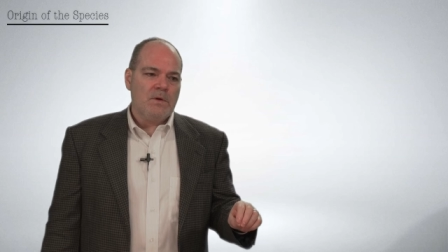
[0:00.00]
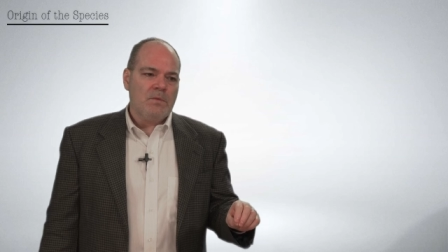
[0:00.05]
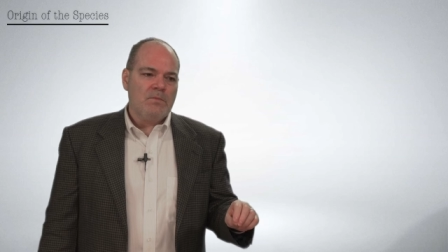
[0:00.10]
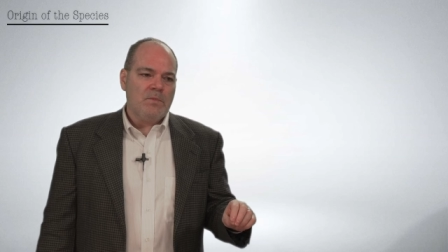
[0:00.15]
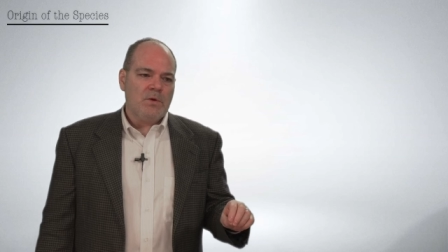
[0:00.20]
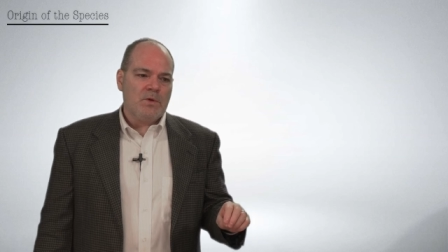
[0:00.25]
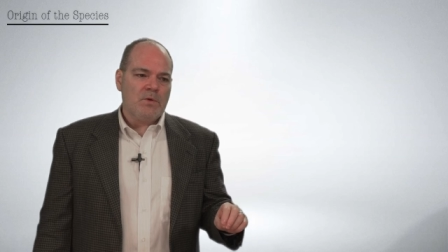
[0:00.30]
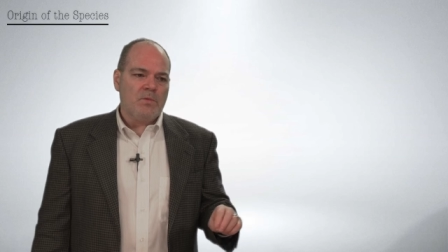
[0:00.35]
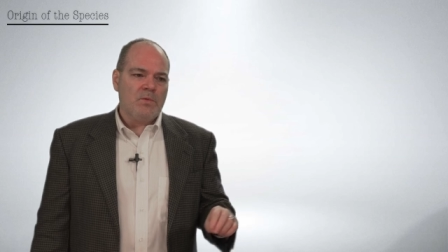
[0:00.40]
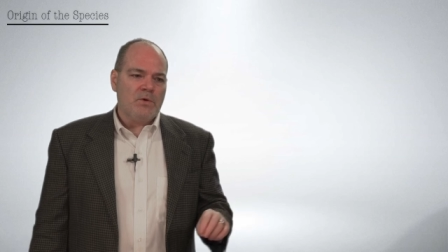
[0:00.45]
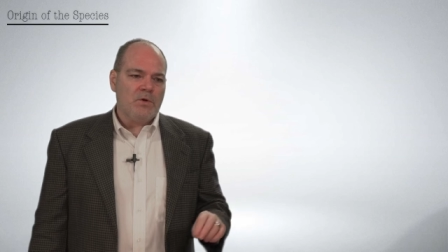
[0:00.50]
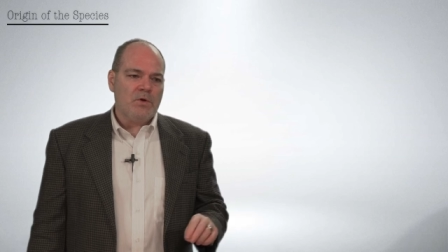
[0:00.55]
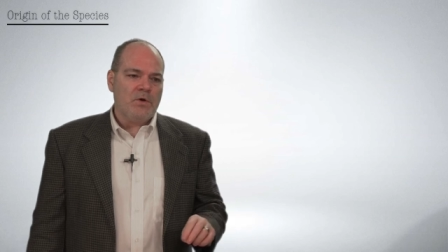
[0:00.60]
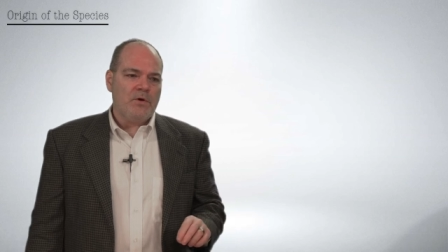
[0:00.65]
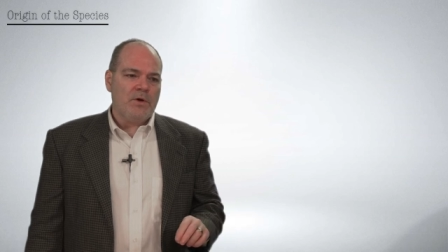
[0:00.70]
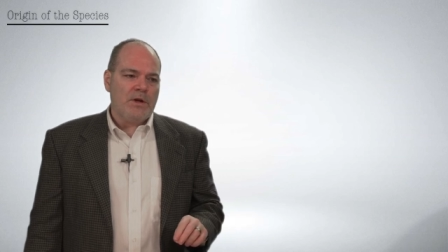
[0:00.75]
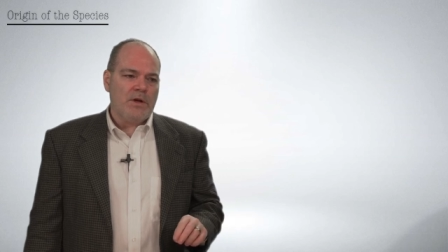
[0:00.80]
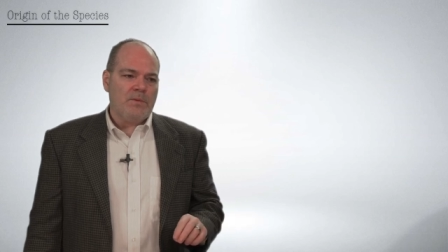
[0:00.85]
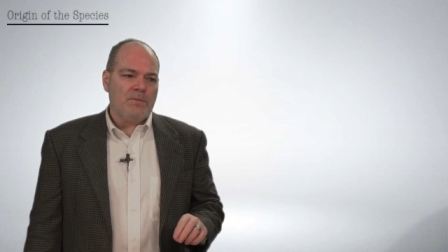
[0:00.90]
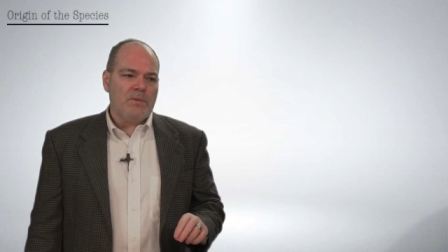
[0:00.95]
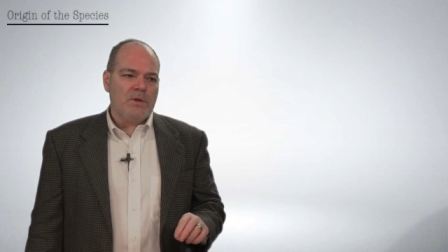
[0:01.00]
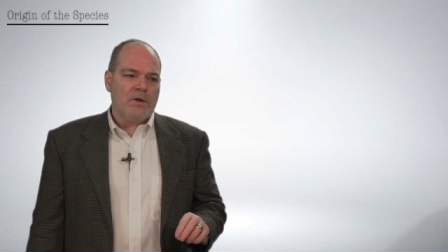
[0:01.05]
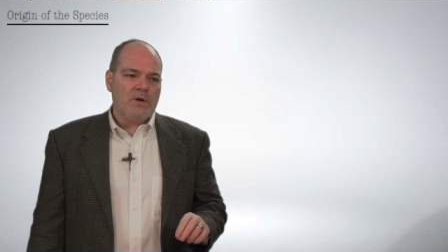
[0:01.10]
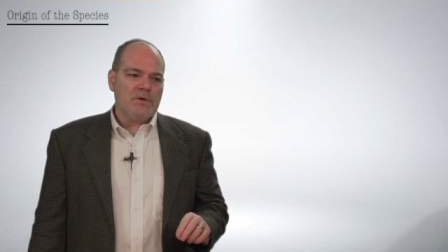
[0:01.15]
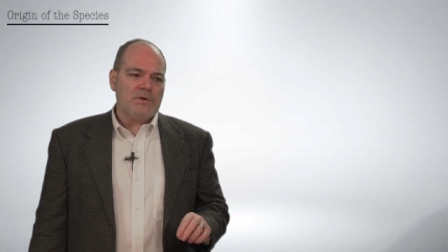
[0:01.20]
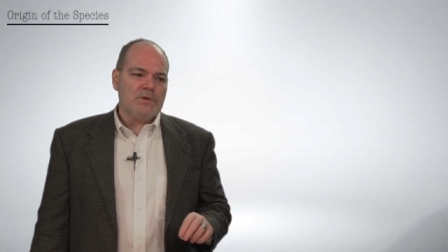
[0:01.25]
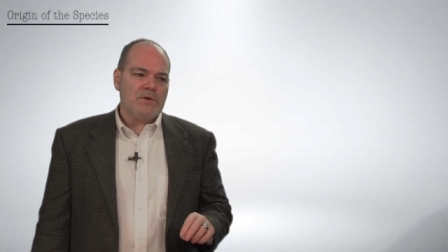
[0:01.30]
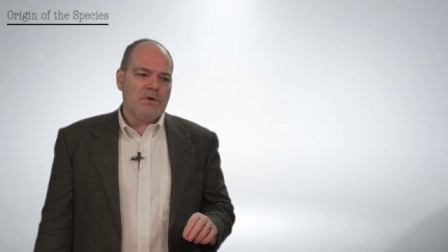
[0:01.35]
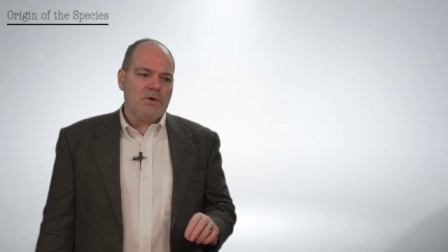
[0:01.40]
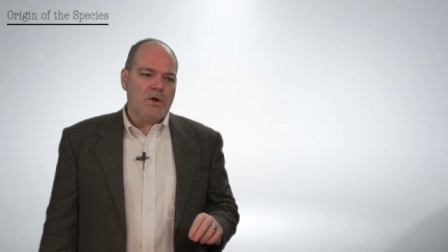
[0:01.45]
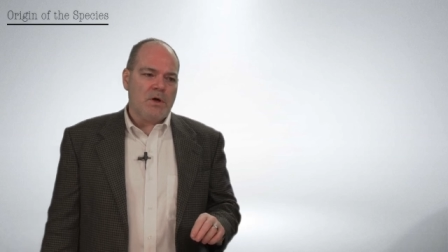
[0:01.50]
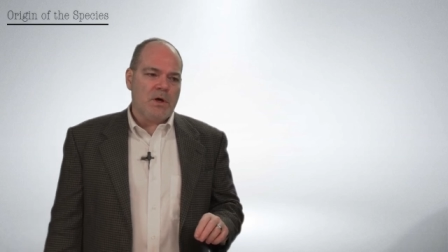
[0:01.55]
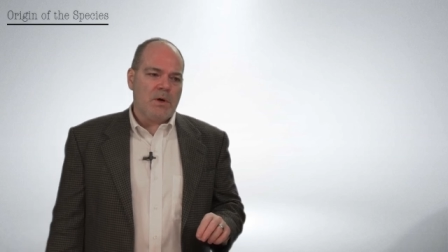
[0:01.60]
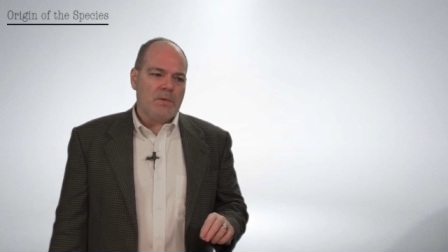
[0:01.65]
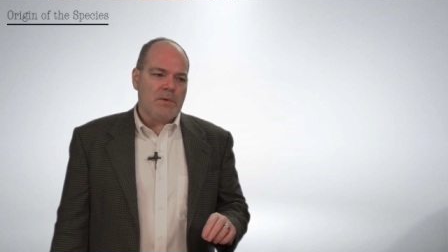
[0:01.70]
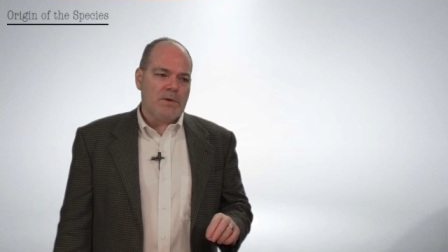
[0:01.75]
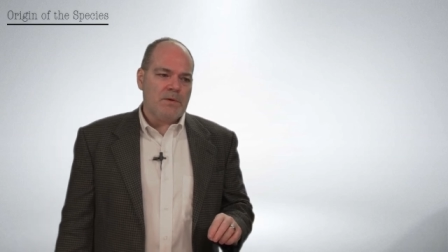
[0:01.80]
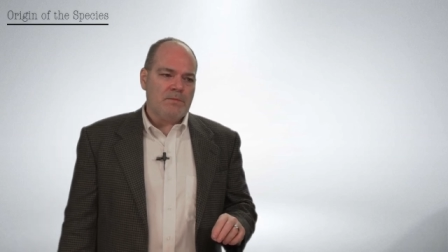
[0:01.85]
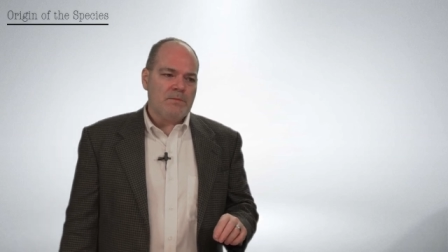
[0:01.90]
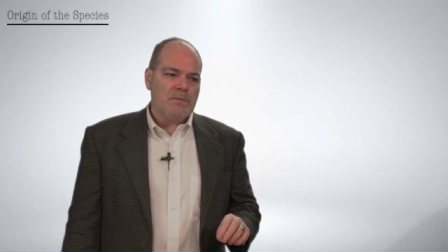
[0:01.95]
But the real credit belongs to
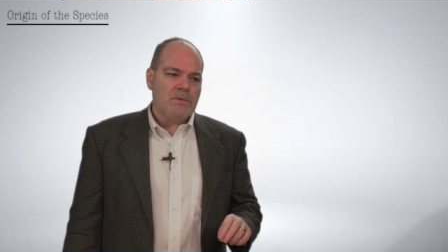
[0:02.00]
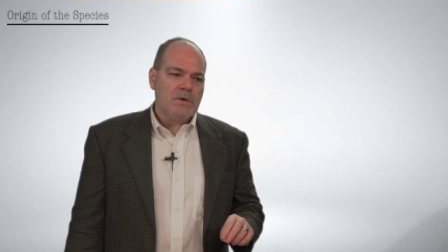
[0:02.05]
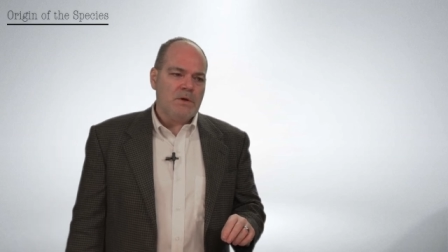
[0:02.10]
Darwin.